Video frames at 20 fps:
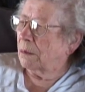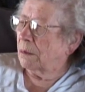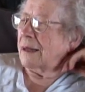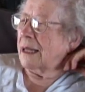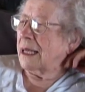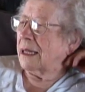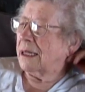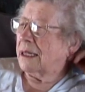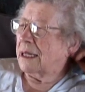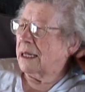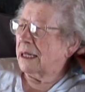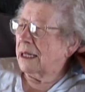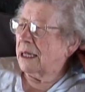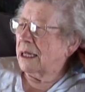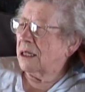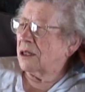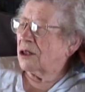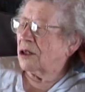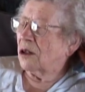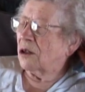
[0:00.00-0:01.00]
And then
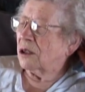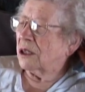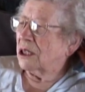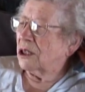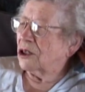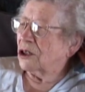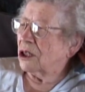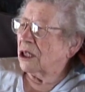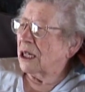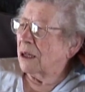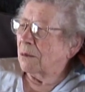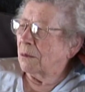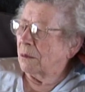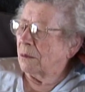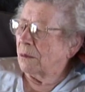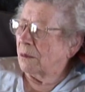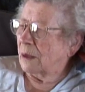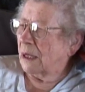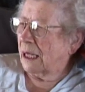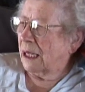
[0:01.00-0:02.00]
he sold his sheep,
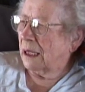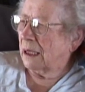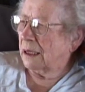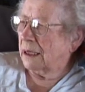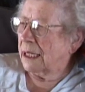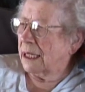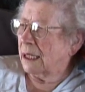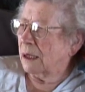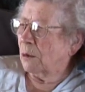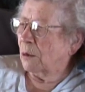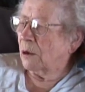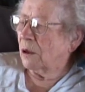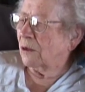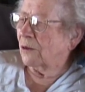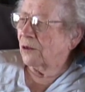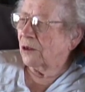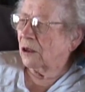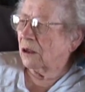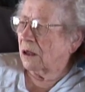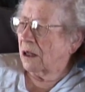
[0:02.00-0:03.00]
and, they, and then he
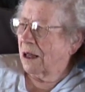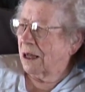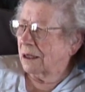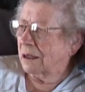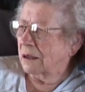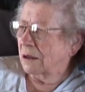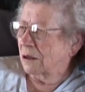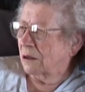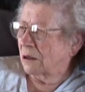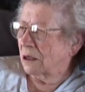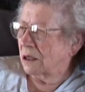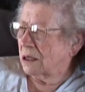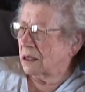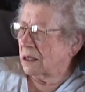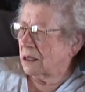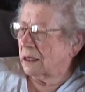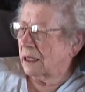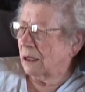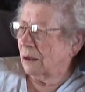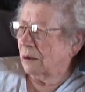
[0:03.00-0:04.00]
worked for Claude
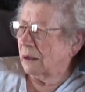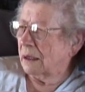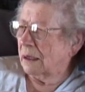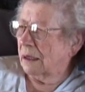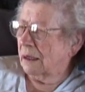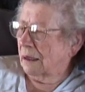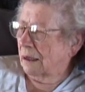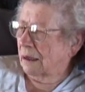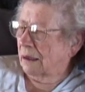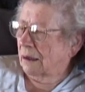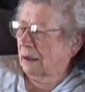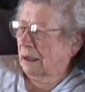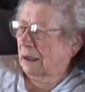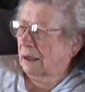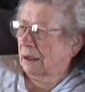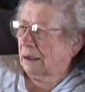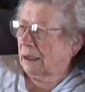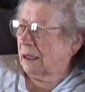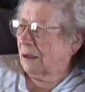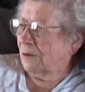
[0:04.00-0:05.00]
Lewis, and he
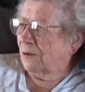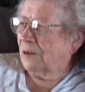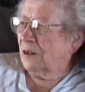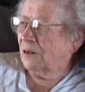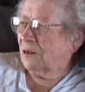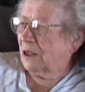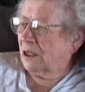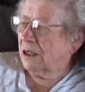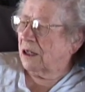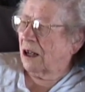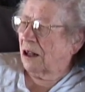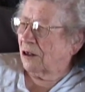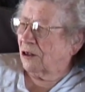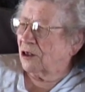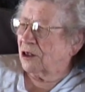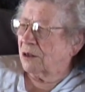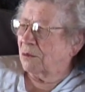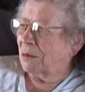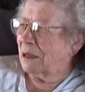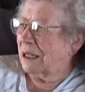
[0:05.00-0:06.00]
get
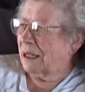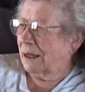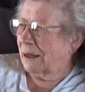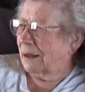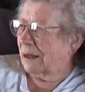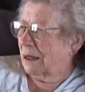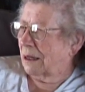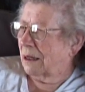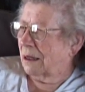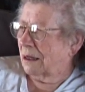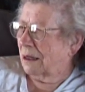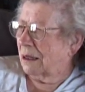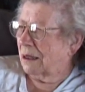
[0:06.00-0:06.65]
$50 a month